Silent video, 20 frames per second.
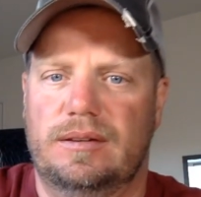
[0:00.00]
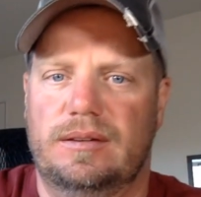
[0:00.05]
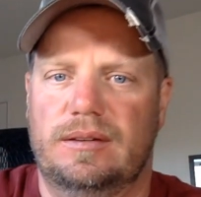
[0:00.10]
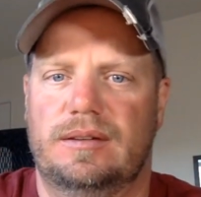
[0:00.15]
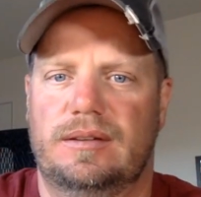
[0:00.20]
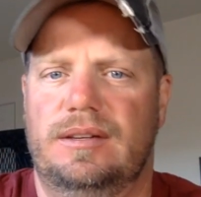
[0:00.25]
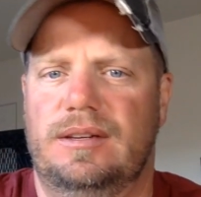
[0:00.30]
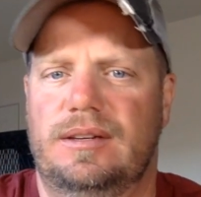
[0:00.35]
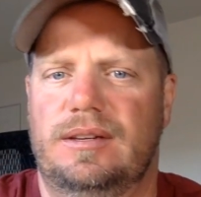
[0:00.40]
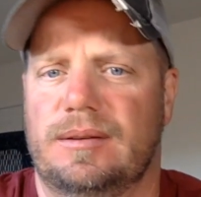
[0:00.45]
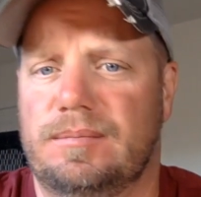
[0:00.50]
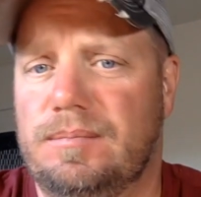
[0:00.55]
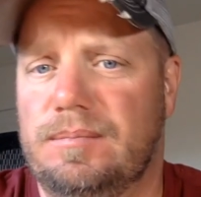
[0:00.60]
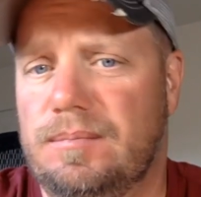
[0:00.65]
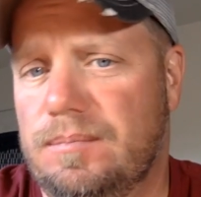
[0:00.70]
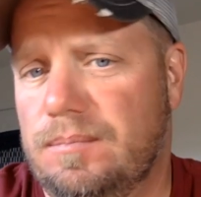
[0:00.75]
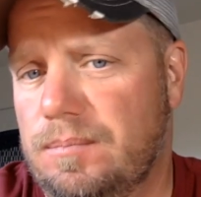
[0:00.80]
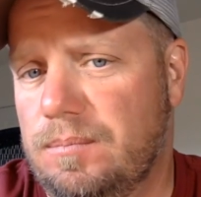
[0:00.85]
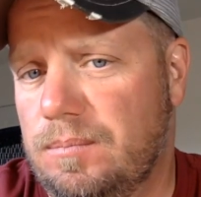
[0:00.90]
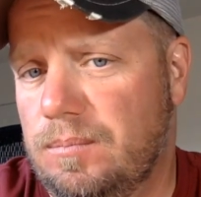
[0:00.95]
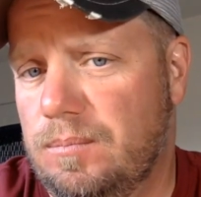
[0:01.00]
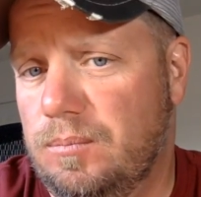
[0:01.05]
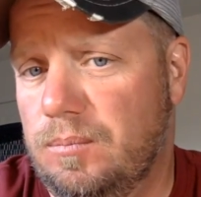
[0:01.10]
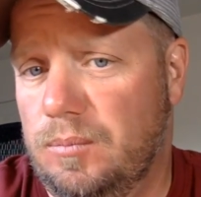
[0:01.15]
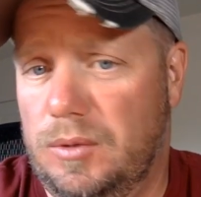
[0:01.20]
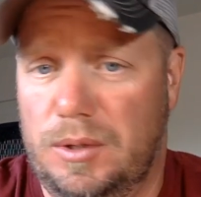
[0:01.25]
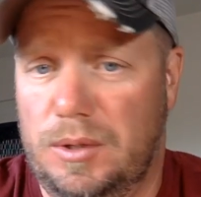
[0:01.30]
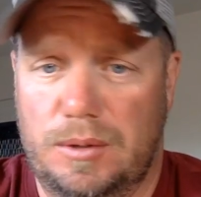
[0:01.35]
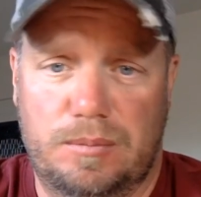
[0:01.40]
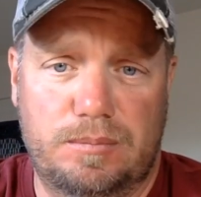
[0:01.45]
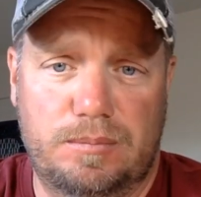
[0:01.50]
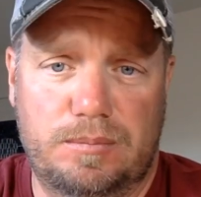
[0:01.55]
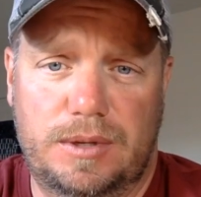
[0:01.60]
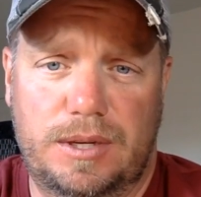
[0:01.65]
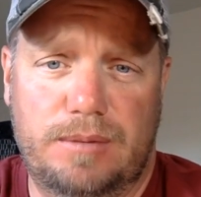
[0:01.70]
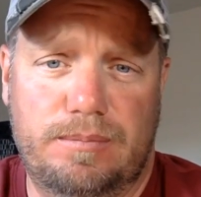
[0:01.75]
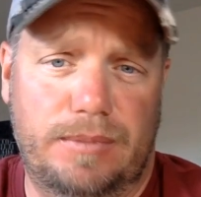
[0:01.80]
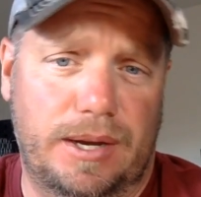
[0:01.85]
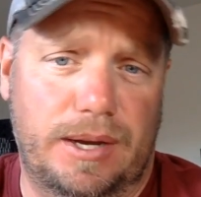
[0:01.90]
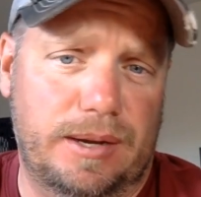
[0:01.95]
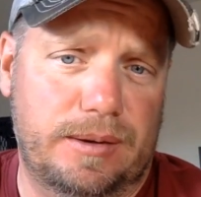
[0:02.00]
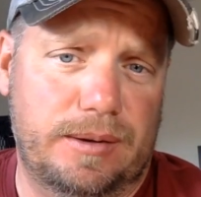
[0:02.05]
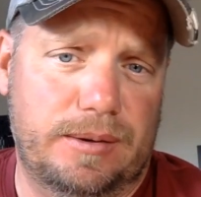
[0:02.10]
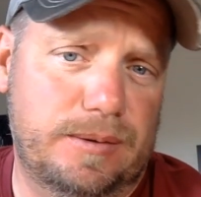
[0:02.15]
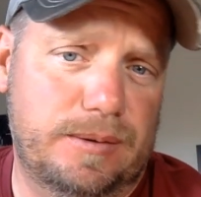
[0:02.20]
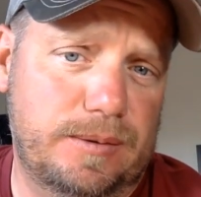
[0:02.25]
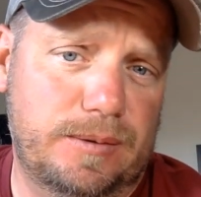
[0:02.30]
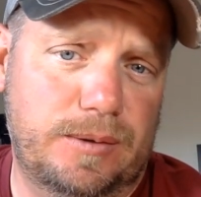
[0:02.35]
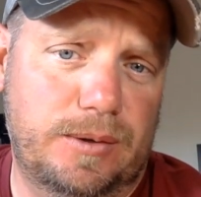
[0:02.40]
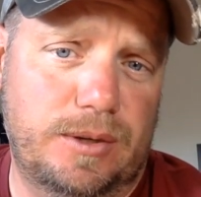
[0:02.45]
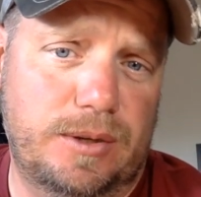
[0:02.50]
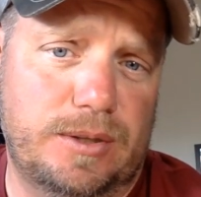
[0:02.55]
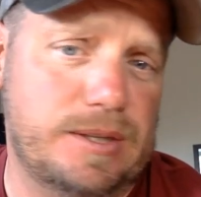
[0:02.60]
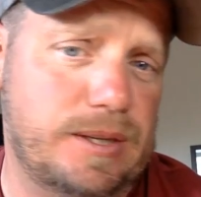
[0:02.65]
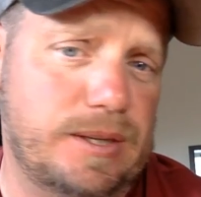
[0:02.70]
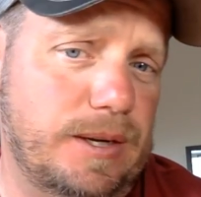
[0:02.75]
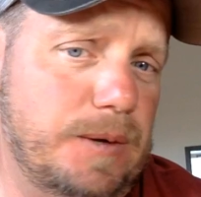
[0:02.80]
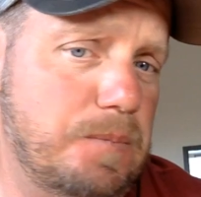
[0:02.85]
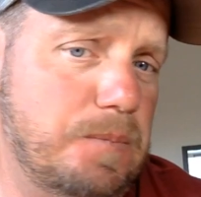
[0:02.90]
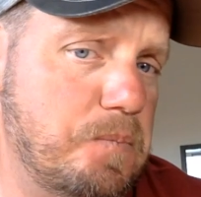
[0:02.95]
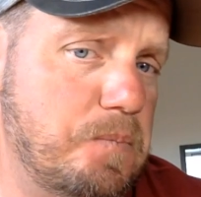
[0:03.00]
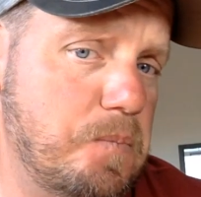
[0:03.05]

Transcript: Yeah. Yeah. Get my good side.